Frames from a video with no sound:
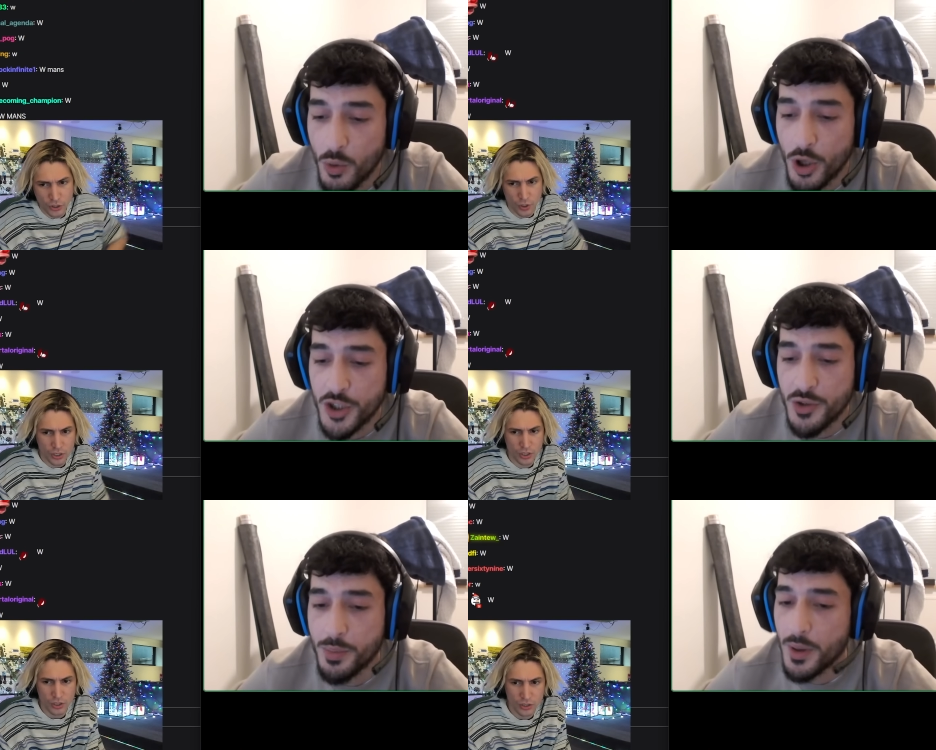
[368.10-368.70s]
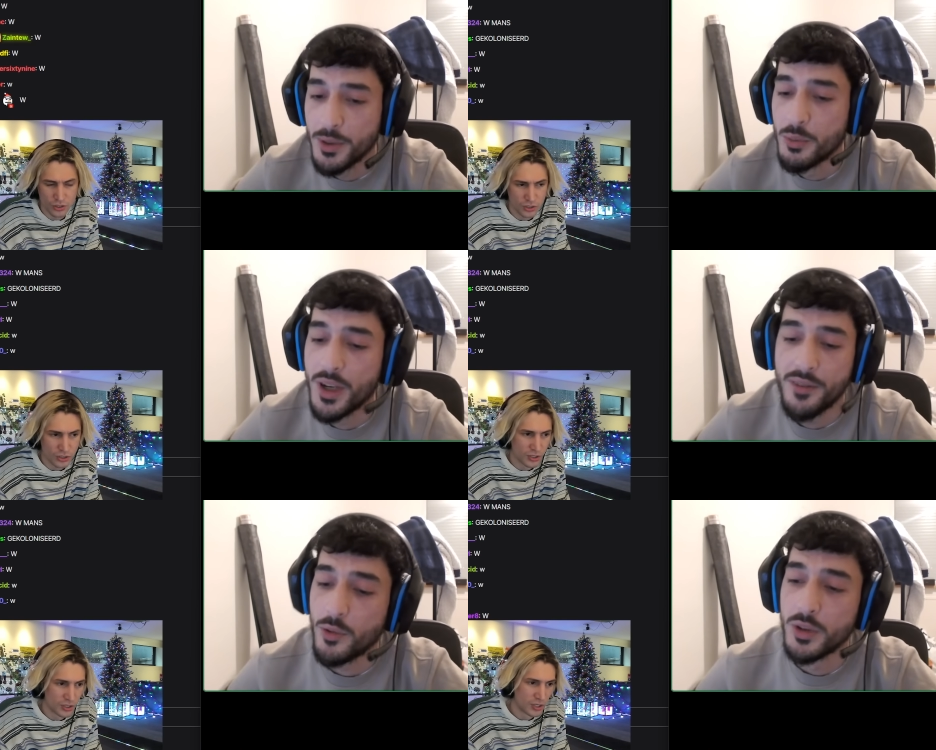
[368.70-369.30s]
Speaker 1: you work, work, she probably
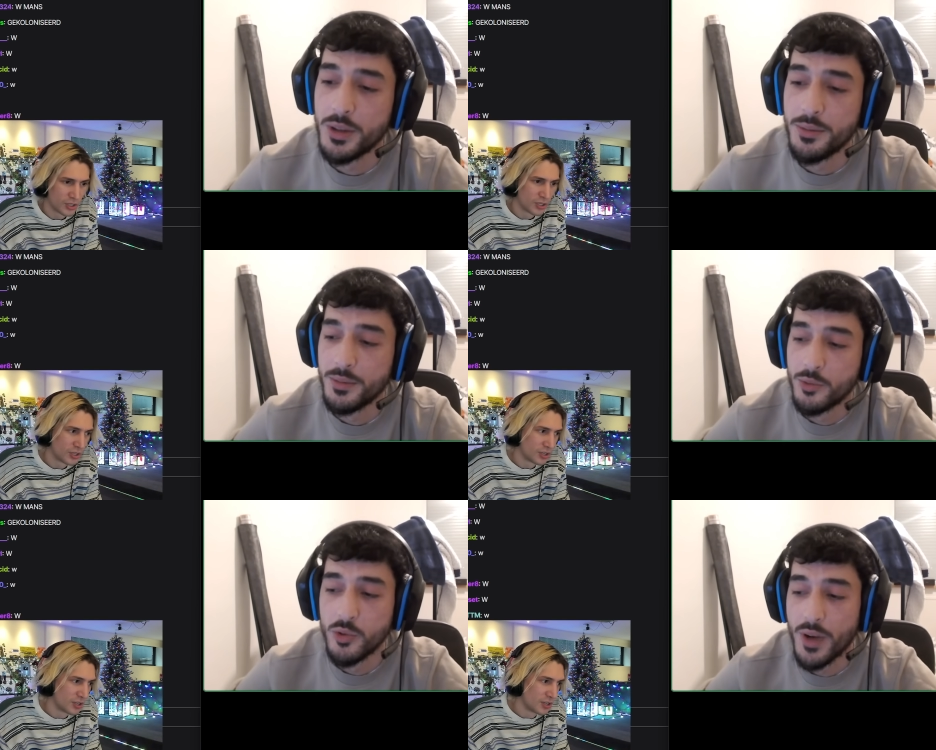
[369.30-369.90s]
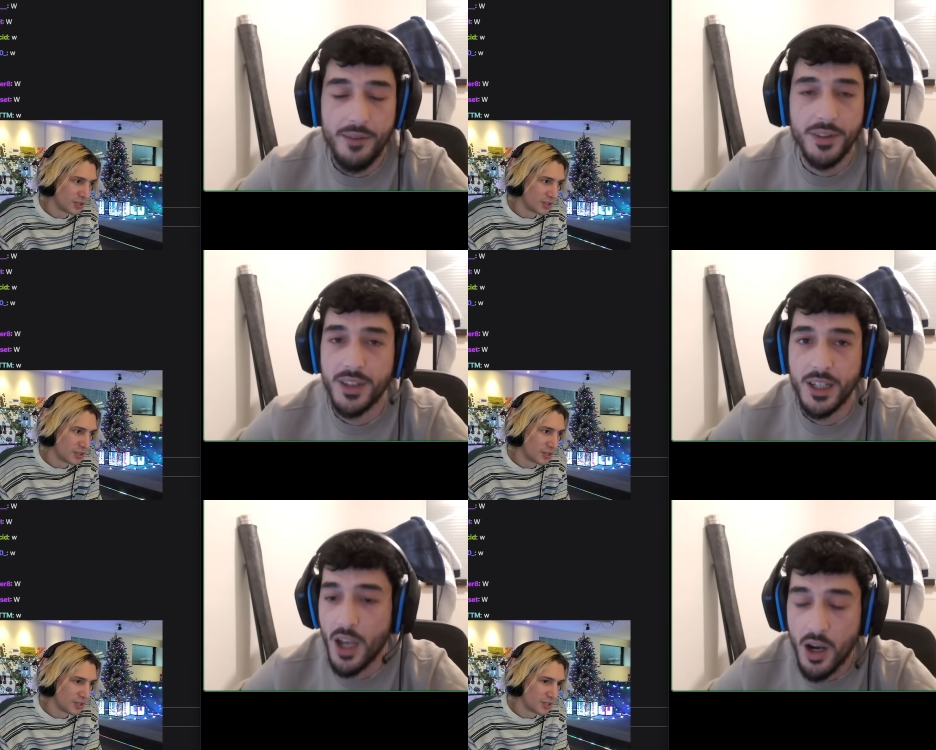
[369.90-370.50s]
would have only been doing
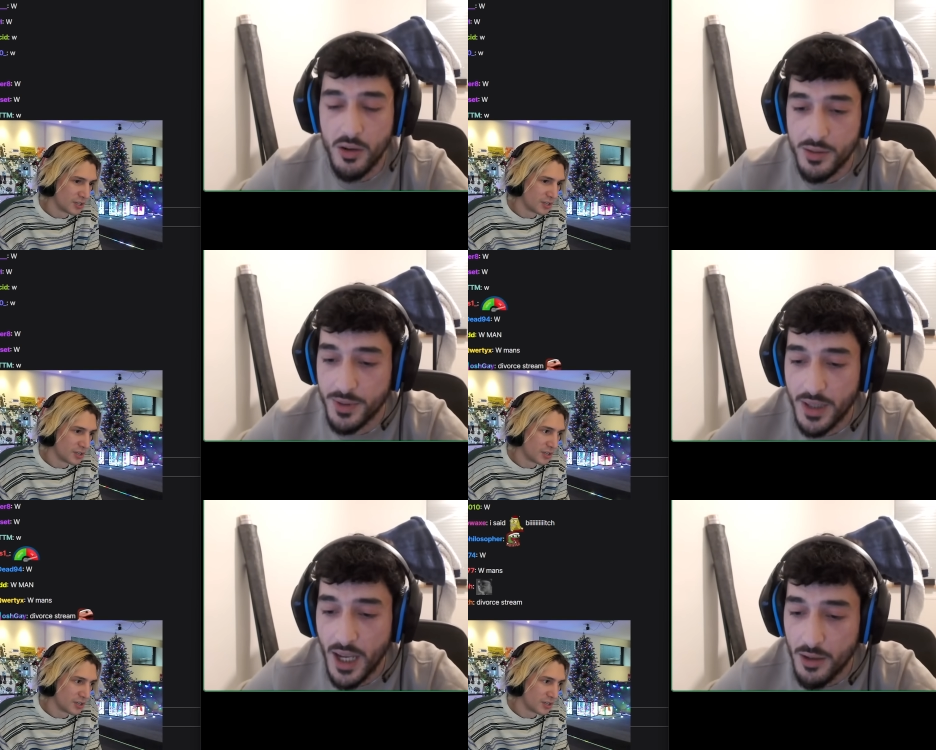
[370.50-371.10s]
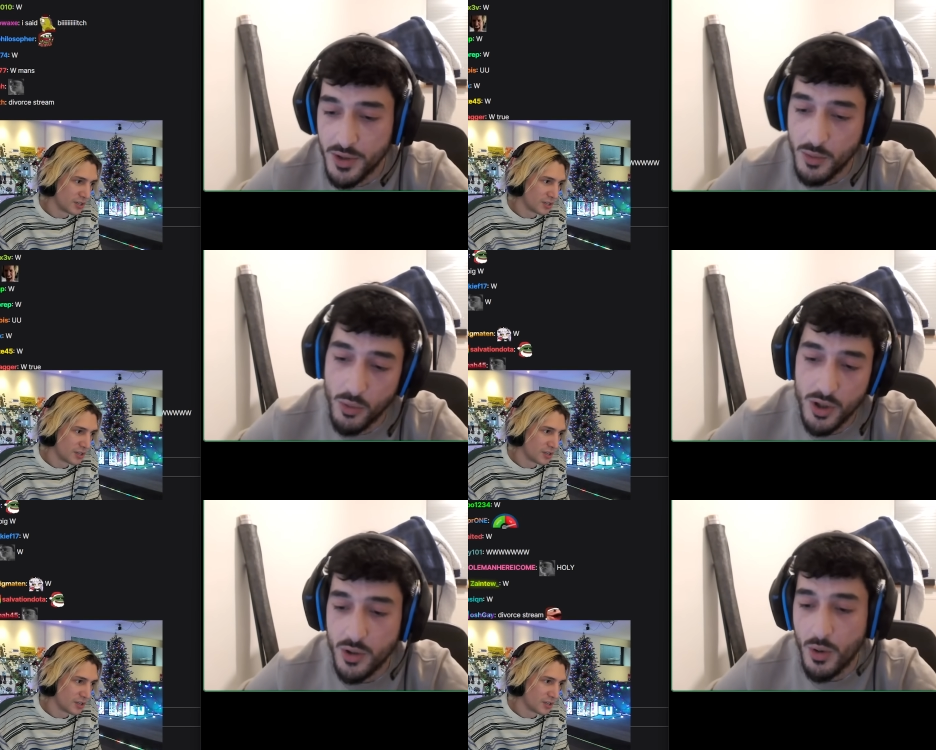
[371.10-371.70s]
everything in the house. But now she
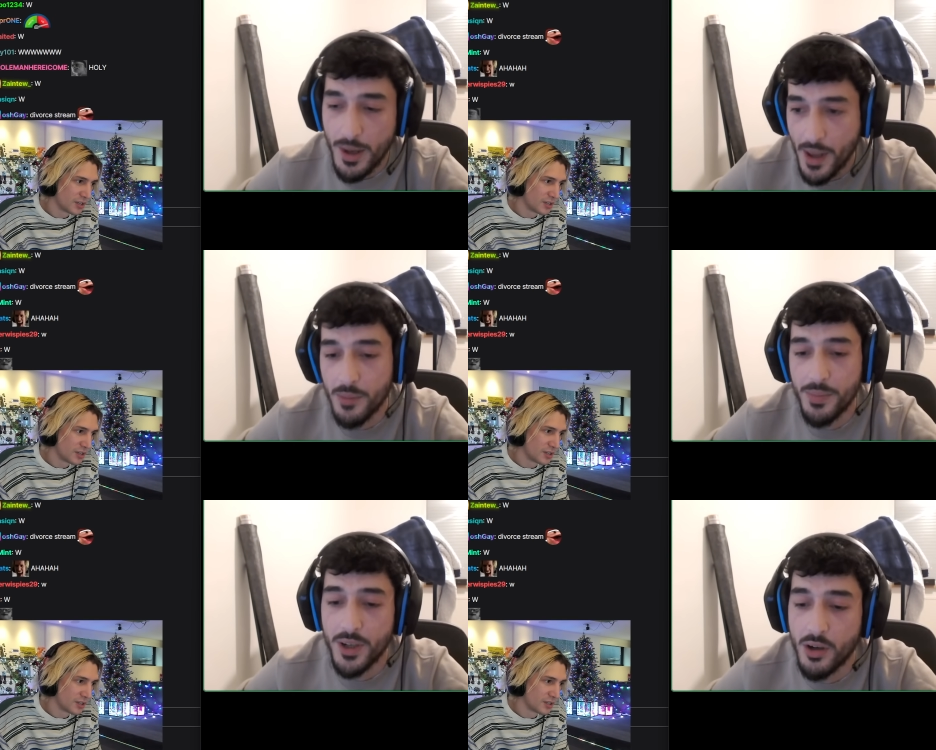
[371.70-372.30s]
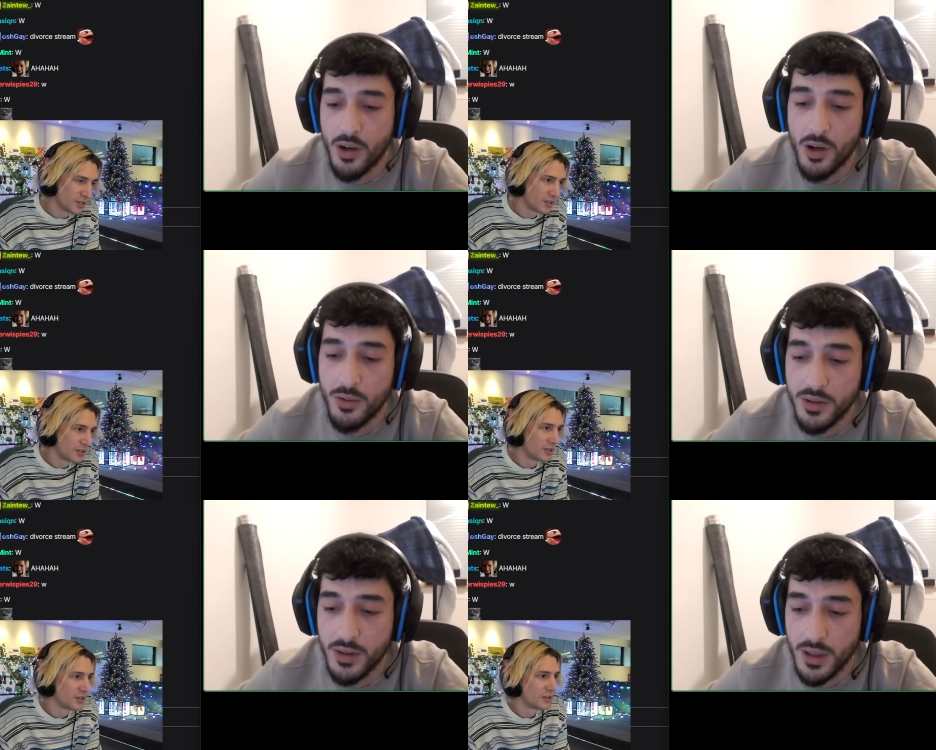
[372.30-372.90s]
works, so I'm helping her
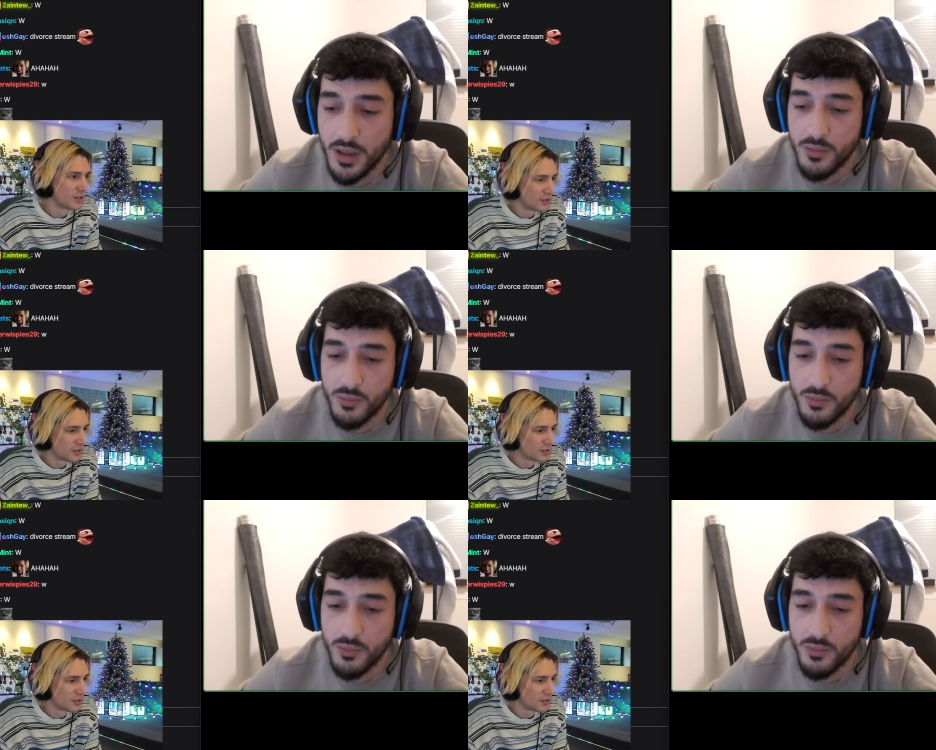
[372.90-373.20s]
out, and then